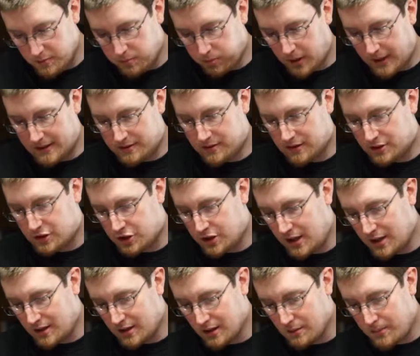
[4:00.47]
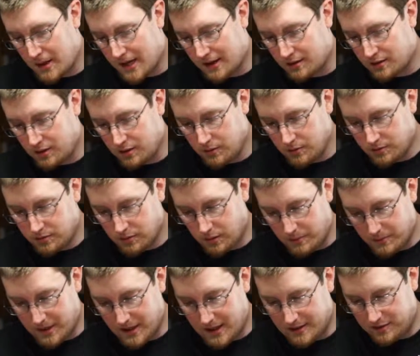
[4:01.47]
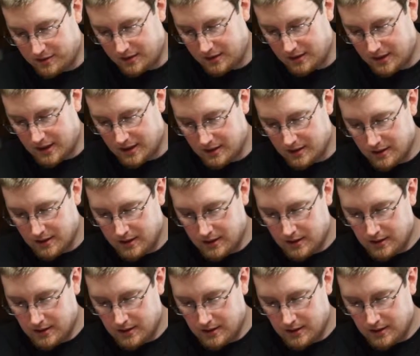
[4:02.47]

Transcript: plastic sheath in the back too, so I'm guessing that,